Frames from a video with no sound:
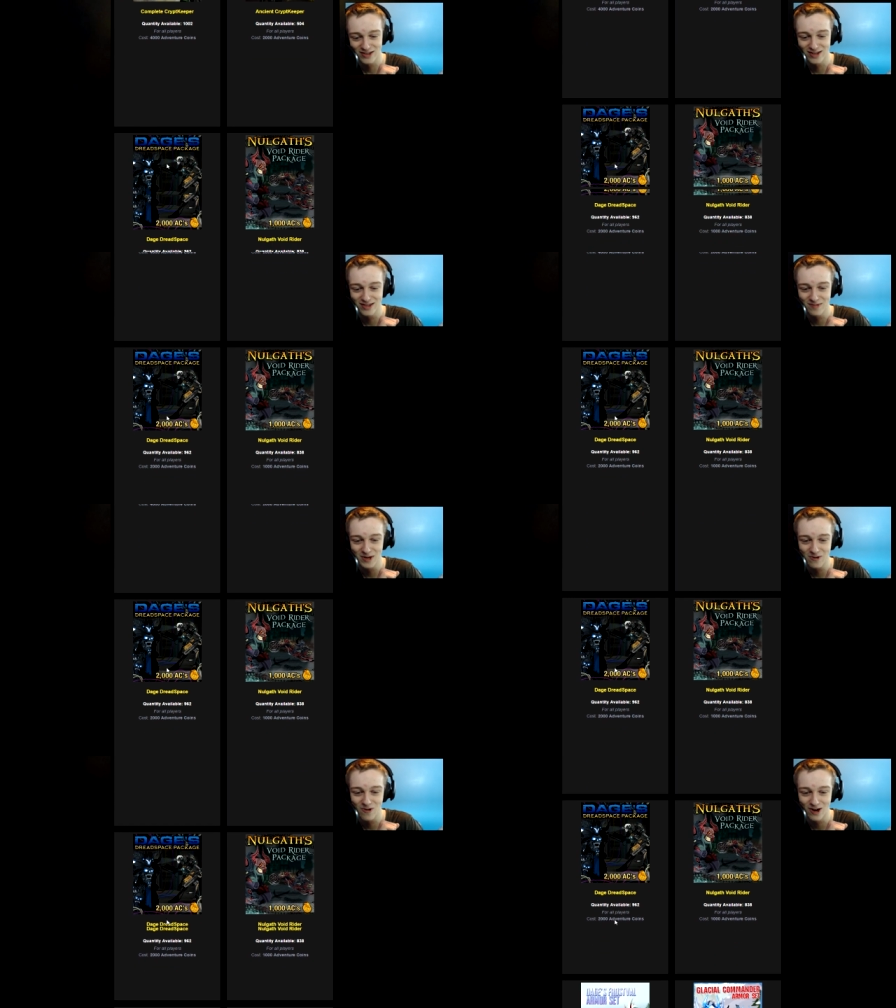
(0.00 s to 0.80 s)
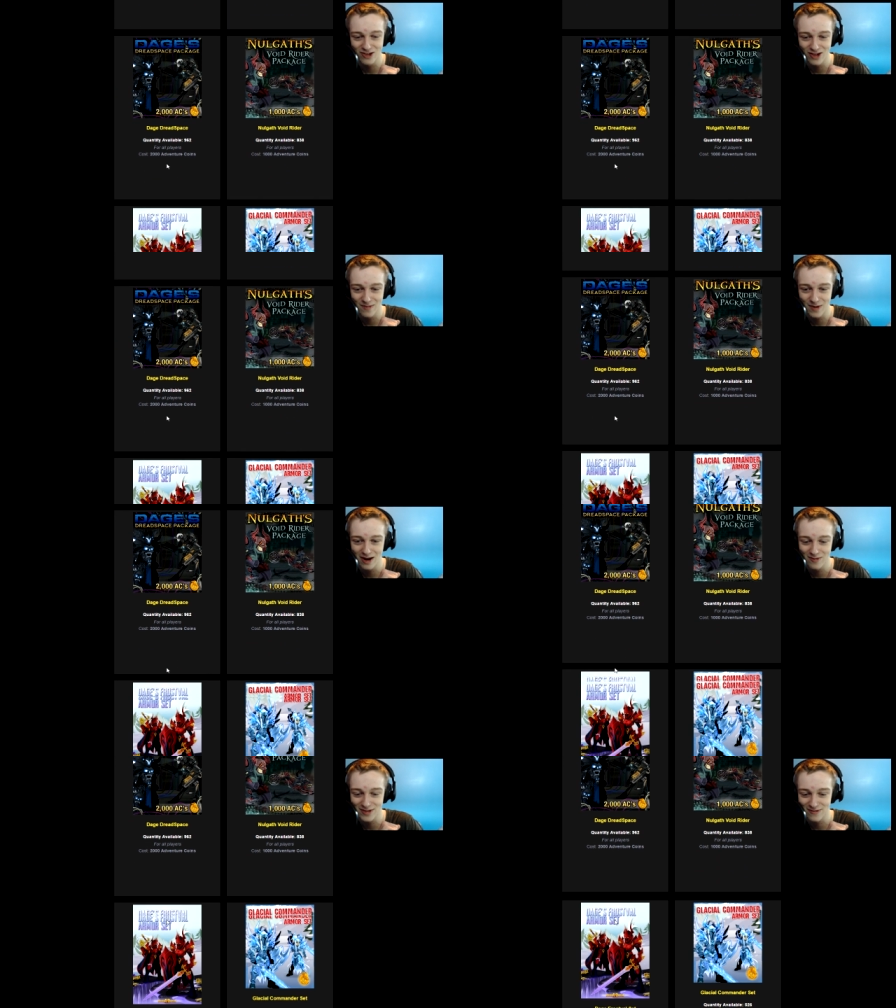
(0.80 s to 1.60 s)
the limited quantity shop
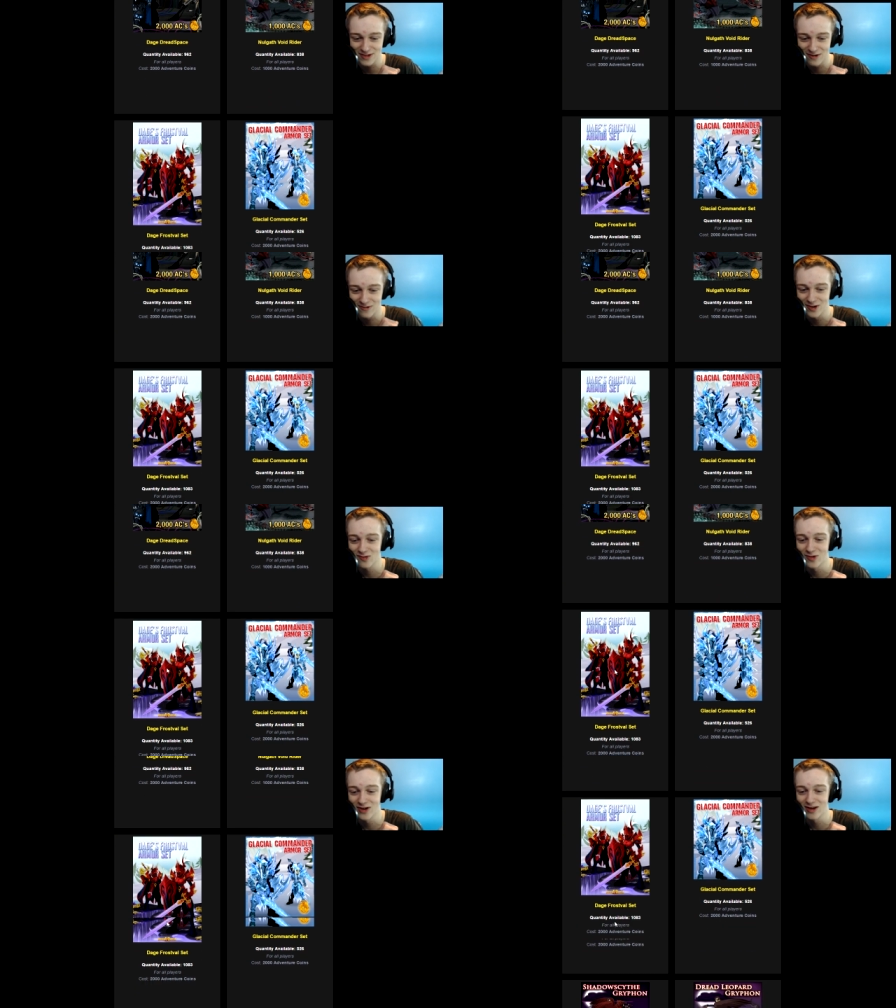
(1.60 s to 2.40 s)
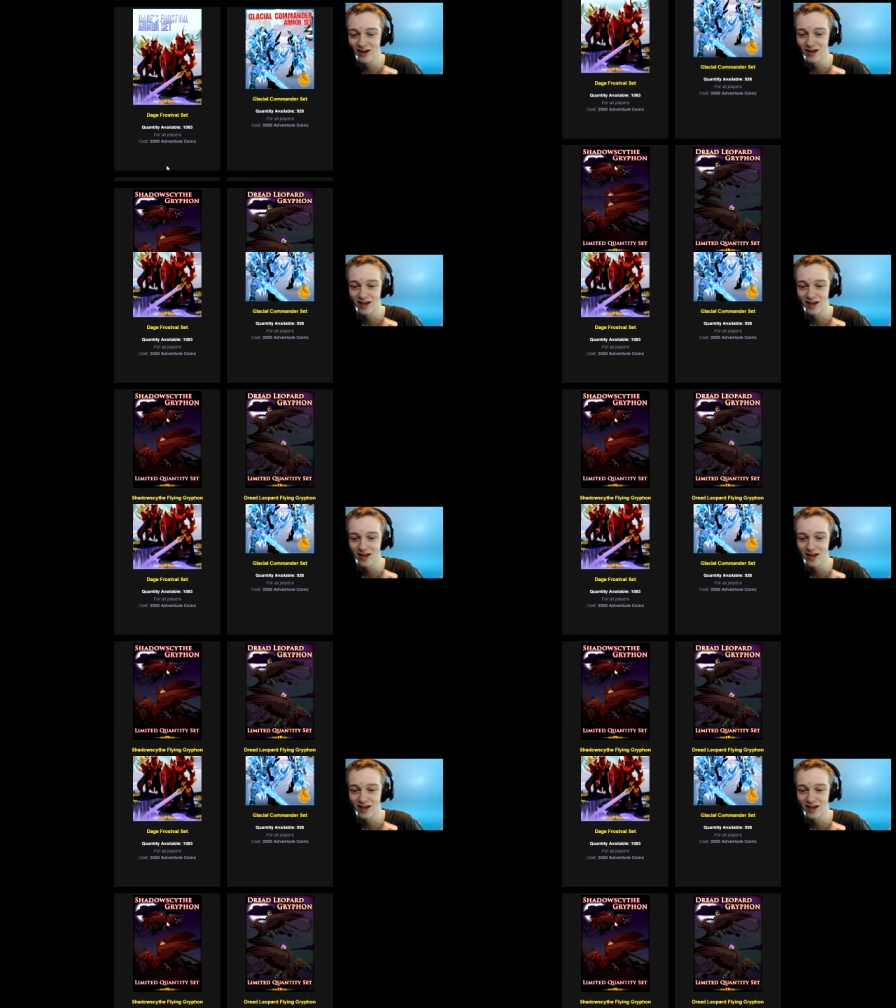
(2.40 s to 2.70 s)
items? If so, which one?